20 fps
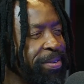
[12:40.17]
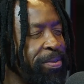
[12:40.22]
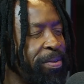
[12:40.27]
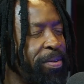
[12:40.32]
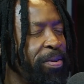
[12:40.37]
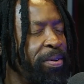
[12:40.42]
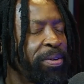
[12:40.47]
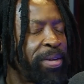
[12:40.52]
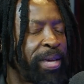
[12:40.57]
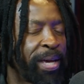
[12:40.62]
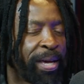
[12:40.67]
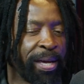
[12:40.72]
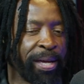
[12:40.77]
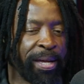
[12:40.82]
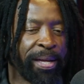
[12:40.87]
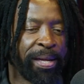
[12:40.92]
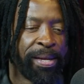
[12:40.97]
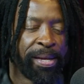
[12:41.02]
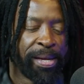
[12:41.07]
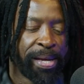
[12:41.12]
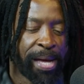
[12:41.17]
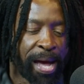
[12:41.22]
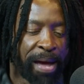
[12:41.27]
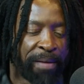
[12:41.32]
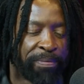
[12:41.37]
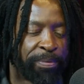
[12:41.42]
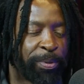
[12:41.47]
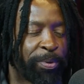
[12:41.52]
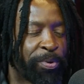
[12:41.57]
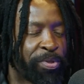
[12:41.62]
Okay. I have
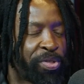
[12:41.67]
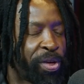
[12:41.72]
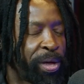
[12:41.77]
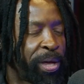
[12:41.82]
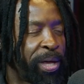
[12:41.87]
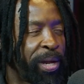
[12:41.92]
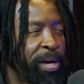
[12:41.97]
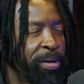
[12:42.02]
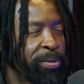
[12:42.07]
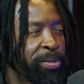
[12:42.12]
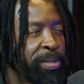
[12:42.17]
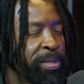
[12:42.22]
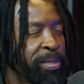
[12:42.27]
to go check it out.